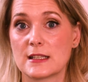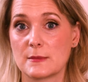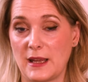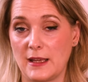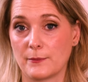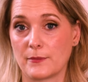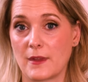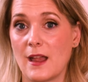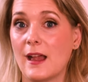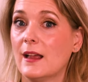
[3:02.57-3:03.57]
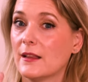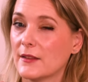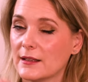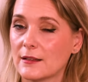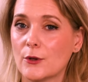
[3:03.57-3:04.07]
Spain.
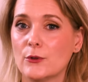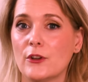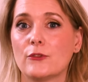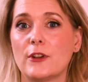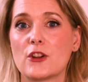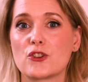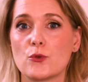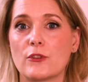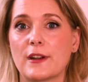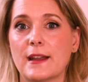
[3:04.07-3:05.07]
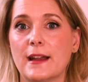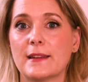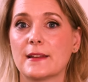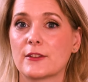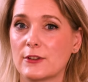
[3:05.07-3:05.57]
That alone is reassuring
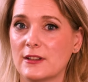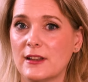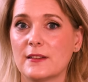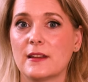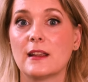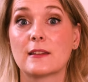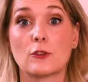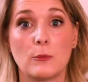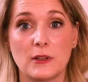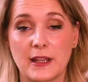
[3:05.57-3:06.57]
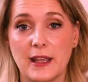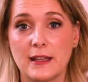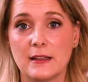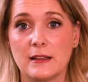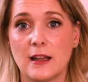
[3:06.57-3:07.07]
as sunscreen testing is
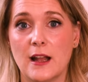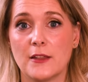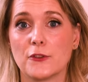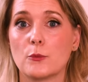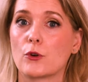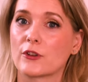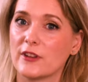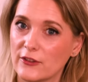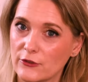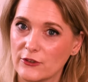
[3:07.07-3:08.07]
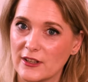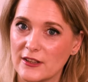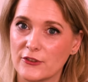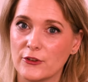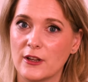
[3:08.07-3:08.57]
complicated and the more test
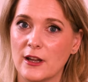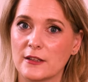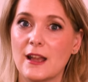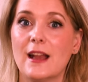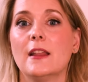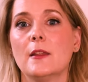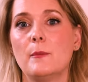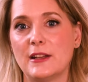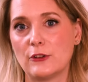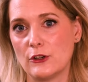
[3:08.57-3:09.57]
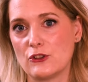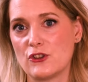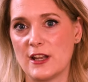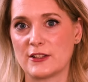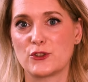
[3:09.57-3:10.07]
results you get, the better your
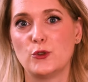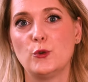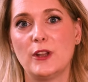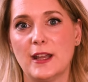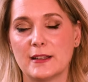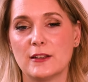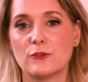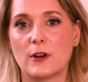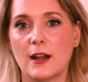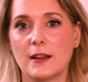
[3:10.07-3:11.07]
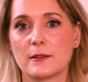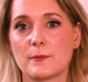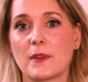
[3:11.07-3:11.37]
chance to get it right.